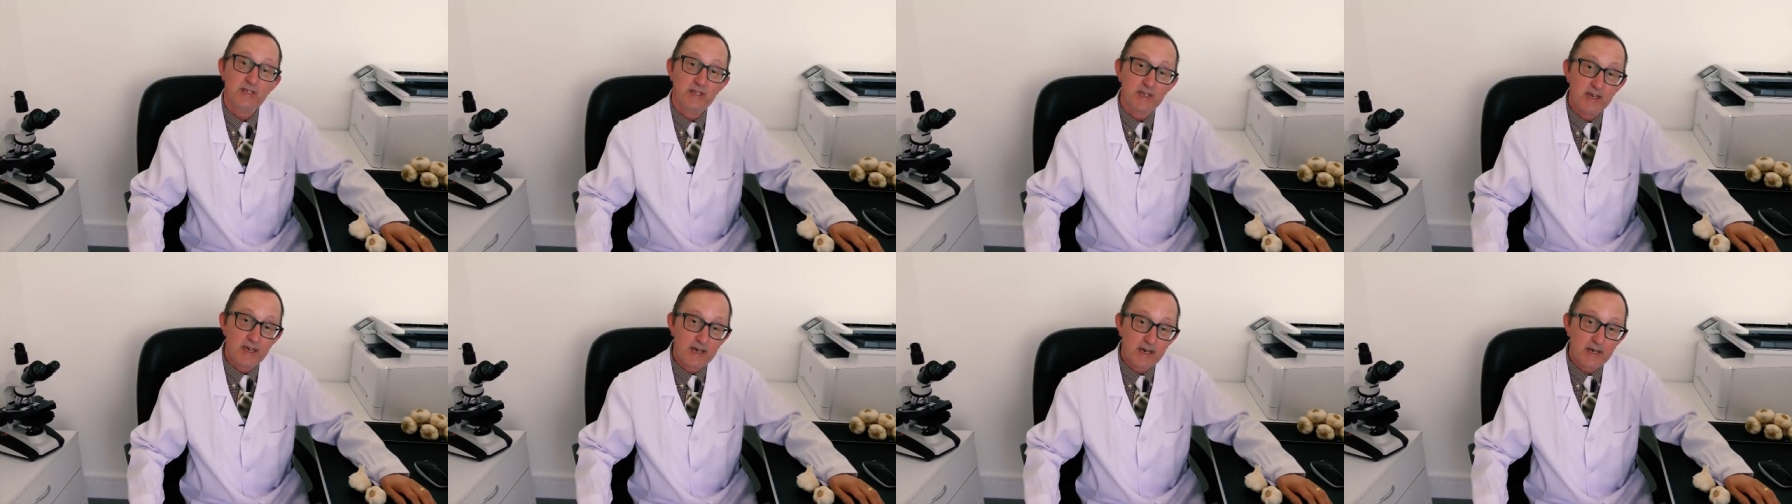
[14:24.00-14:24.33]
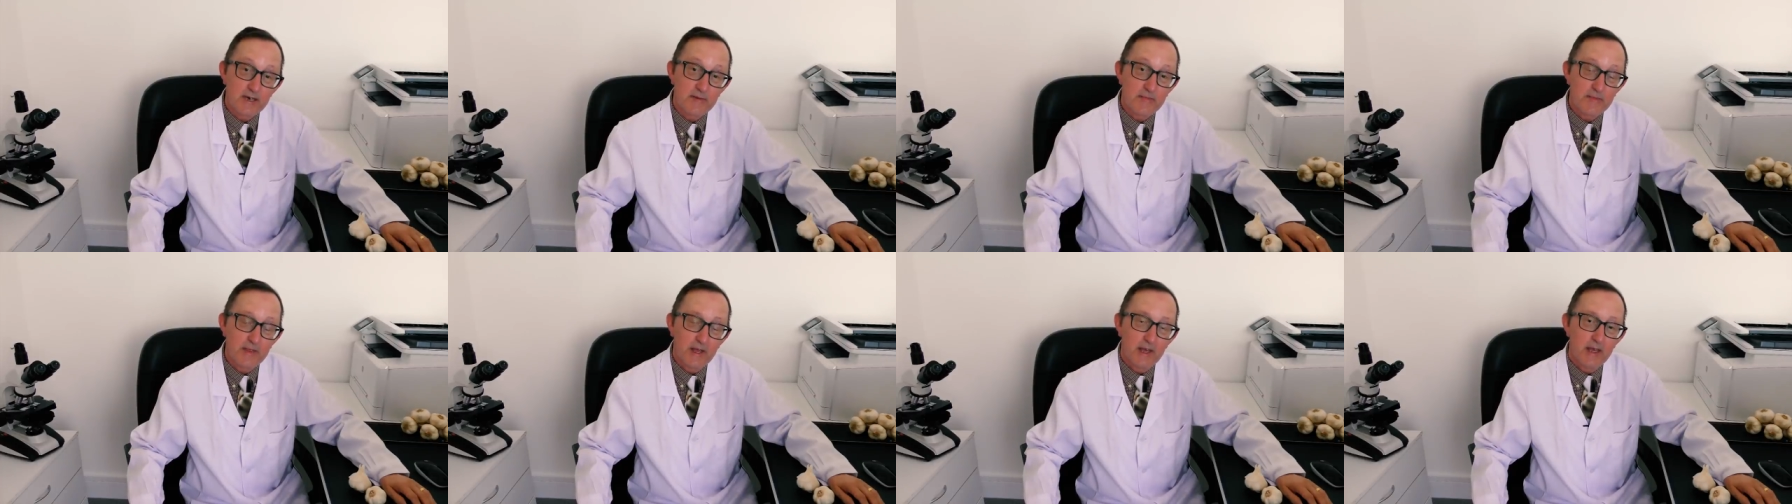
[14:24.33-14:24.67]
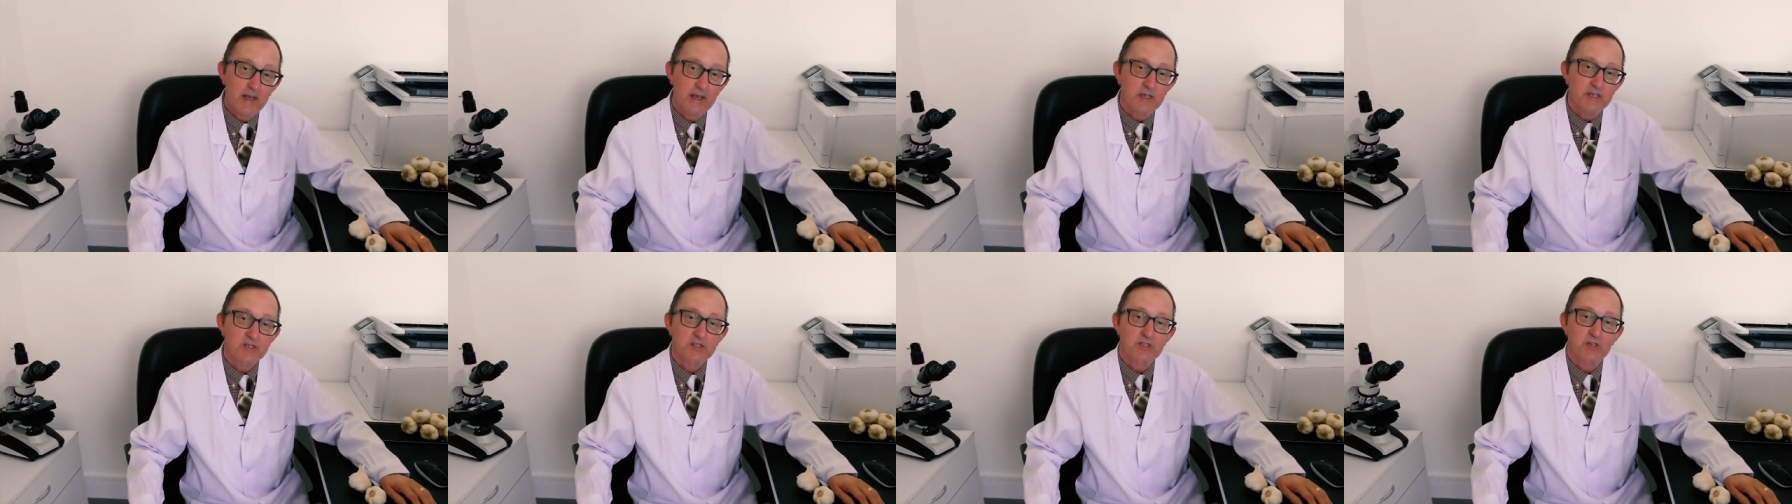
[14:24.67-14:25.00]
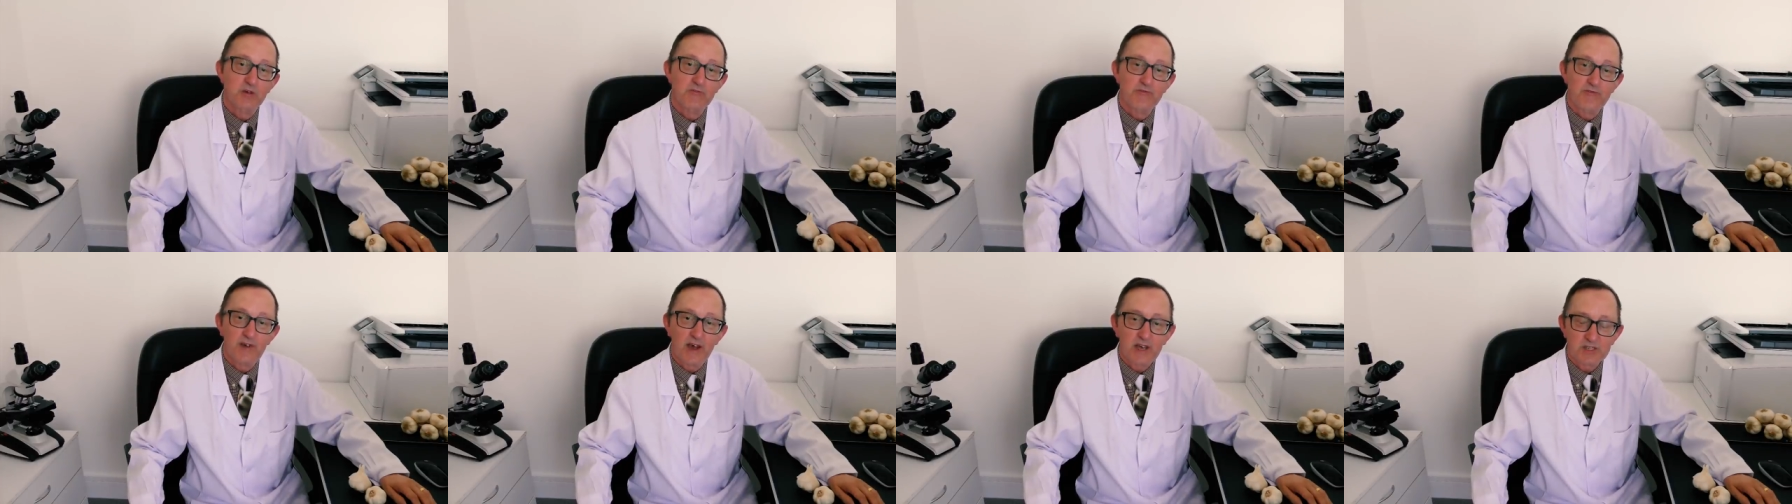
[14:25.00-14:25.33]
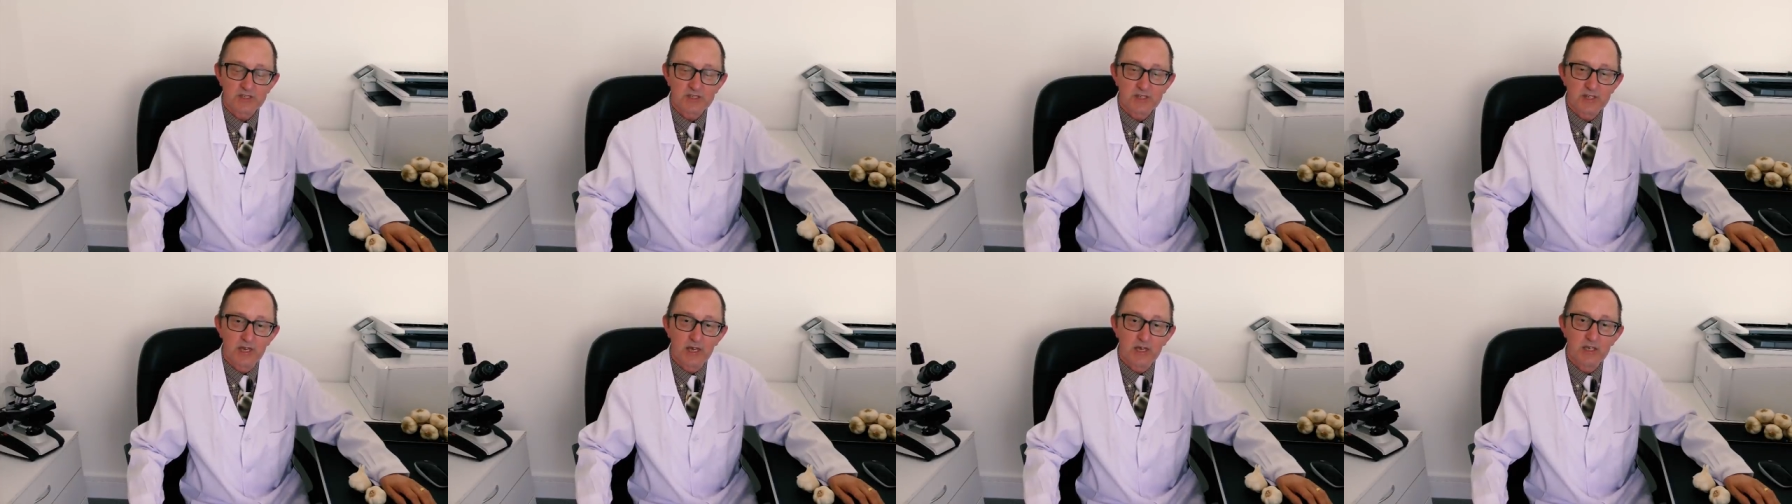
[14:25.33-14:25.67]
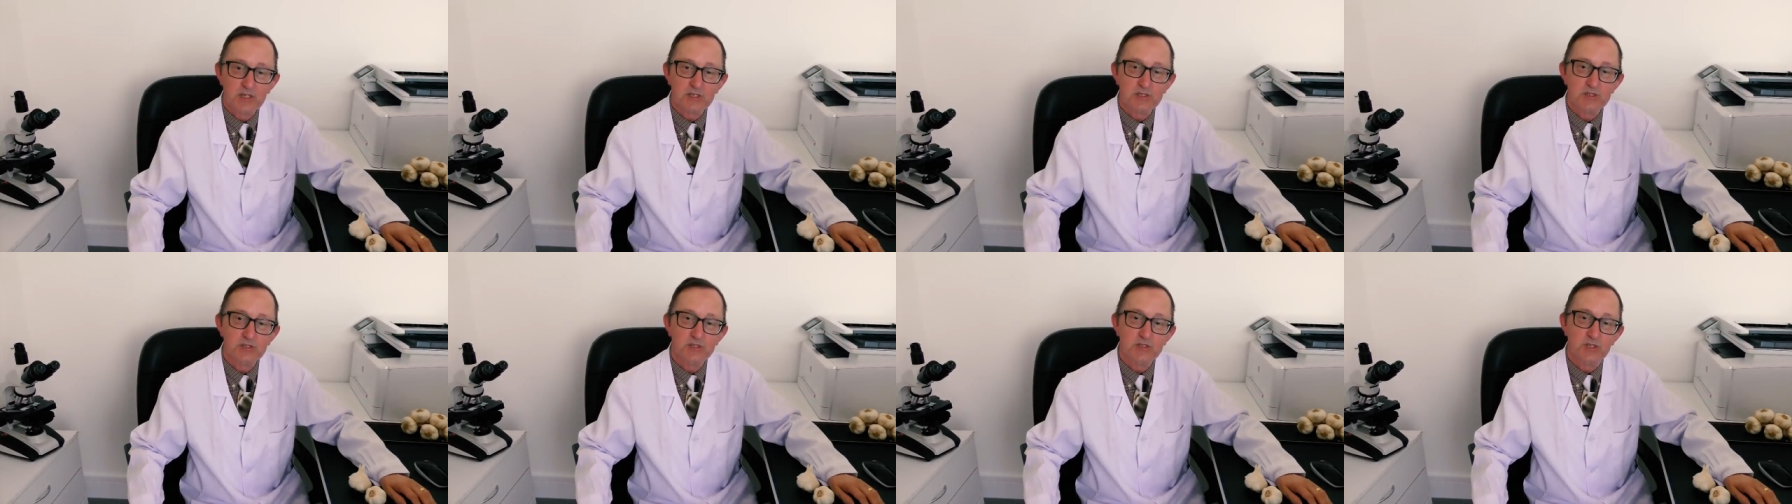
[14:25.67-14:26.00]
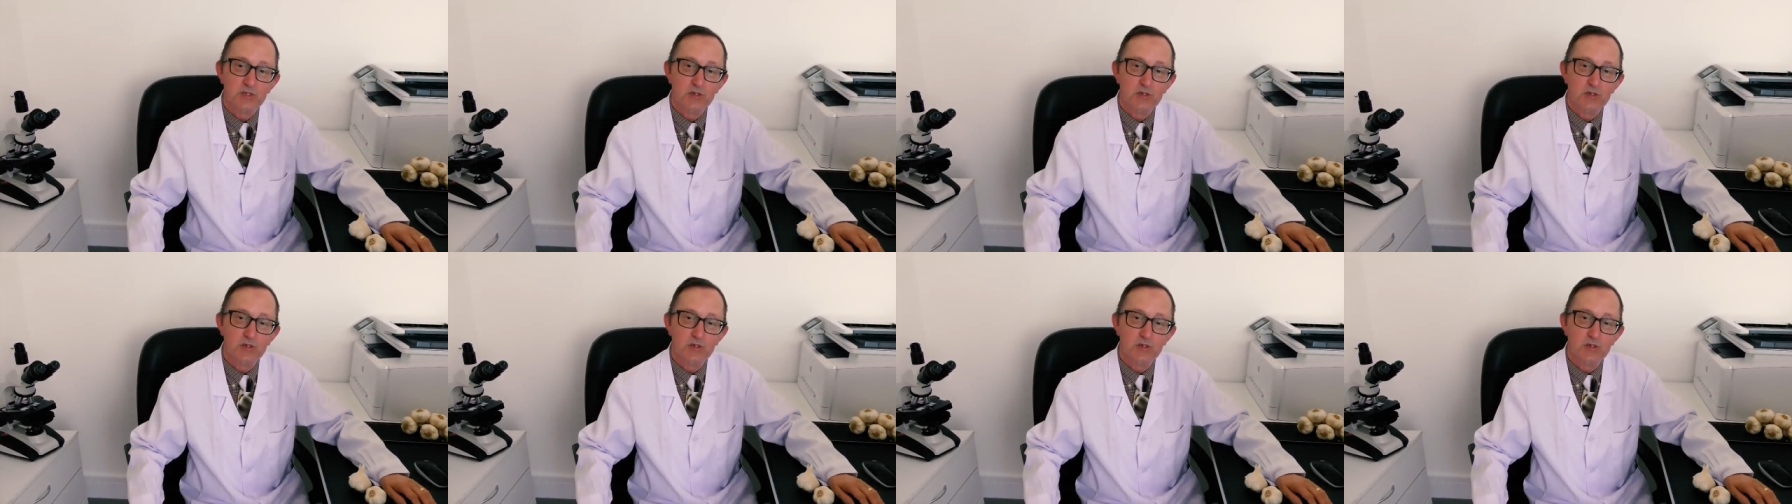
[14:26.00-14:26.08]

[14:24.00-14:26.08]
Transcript: year, so vaccinations